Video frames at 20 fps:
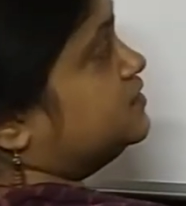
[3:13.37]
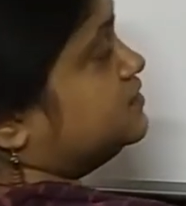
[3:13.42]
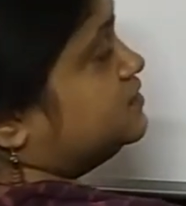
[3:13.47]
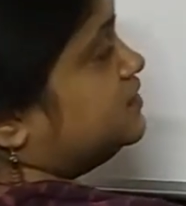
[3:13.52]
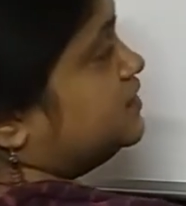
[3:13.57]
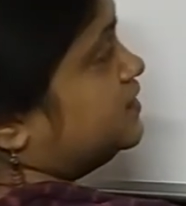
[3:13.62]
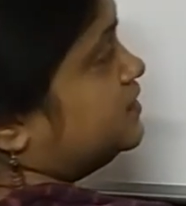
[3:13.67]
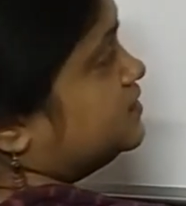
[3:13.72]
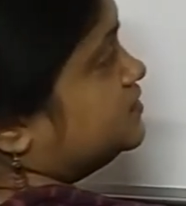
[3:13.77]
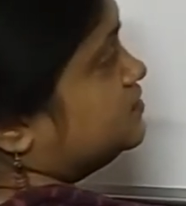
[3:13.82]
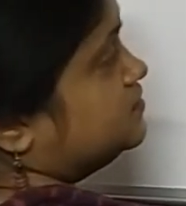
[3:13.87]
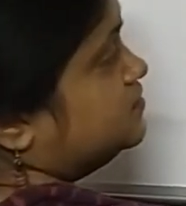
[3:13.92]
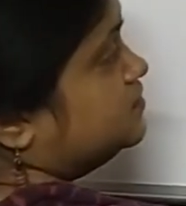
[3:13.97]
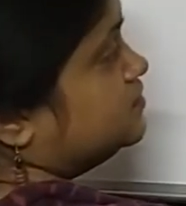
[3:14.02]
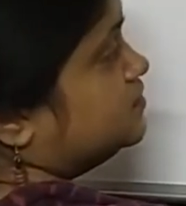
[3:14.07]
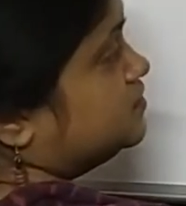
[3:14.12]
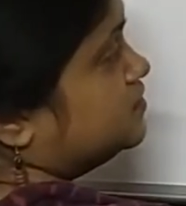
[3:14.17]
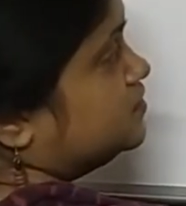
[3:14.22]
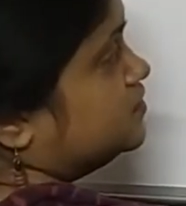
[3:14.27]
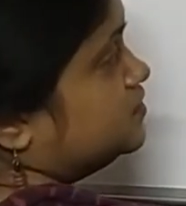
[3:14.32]
then
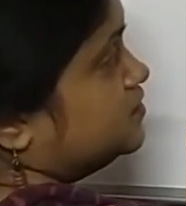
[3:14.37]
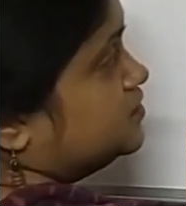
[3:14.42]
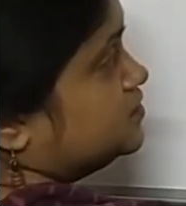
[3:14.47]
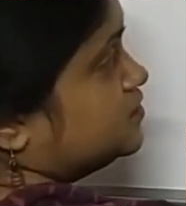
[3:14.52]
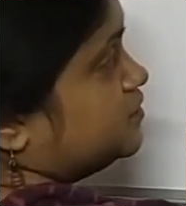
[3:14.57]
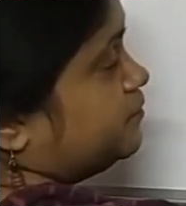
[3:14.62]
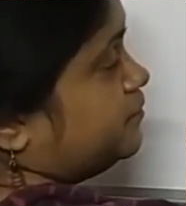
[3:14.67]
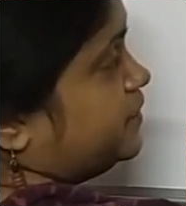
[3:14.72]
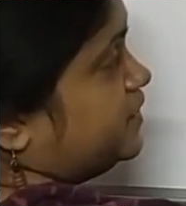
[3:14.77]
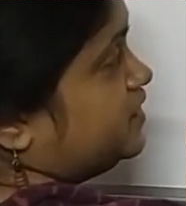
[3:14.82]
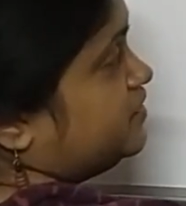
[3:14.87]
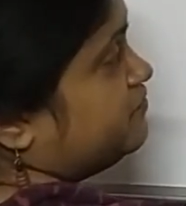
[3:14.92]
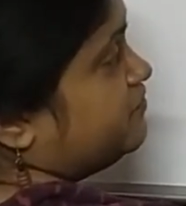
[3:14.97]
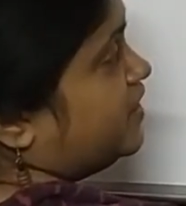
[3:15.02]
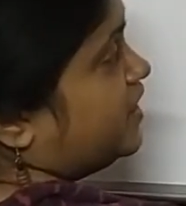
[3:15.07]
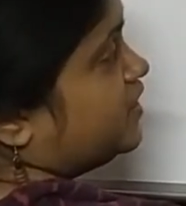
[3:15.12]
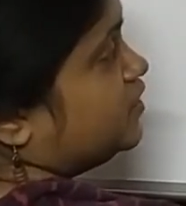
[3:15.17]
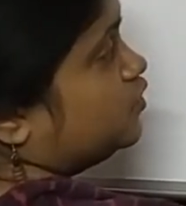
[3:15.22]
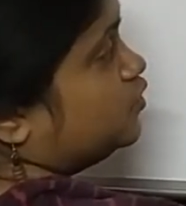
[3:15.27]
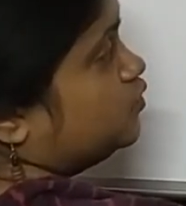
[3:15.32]
the peak
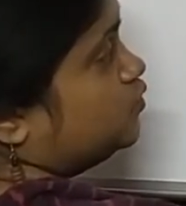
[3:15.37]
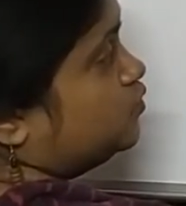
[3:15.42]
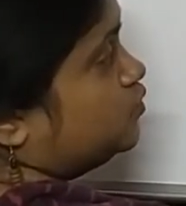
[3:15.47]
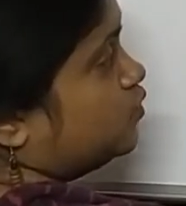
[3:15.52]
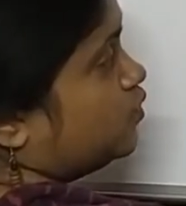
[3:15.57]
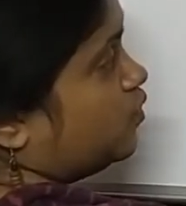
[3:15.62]
value